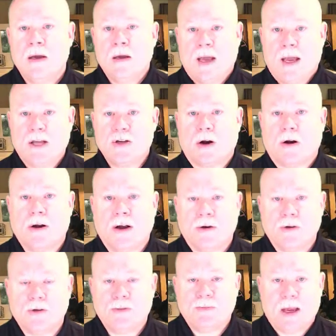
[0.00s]

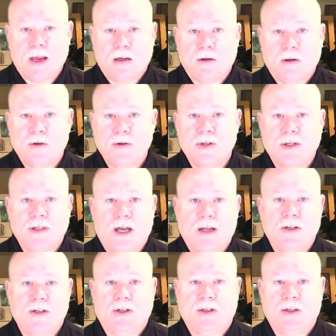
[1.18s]
HROs pay close
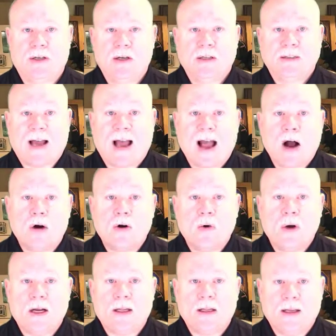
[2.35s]
attention to how
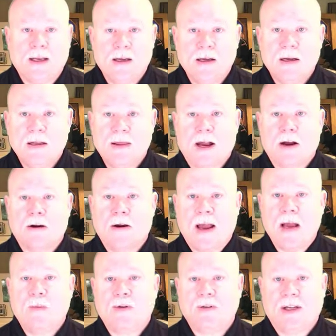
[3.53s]
quickly they are
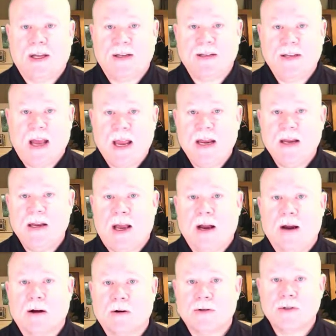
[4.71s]
able to contain
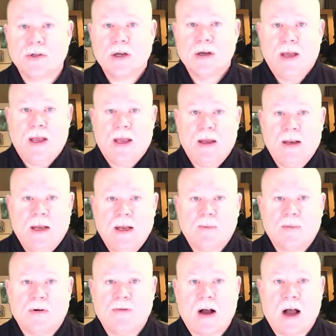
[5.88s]
errors and
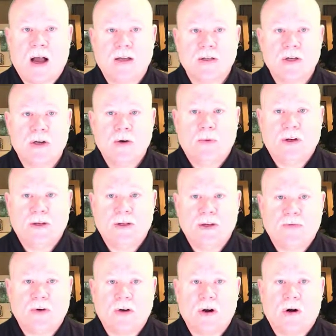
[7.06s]
improvise when
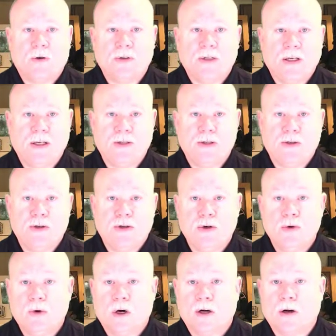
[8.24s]
difficulties
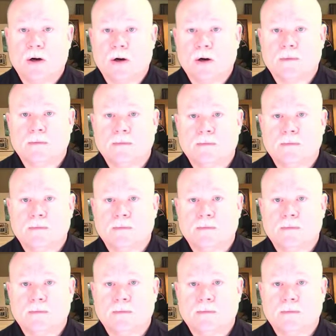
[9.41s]
do occur.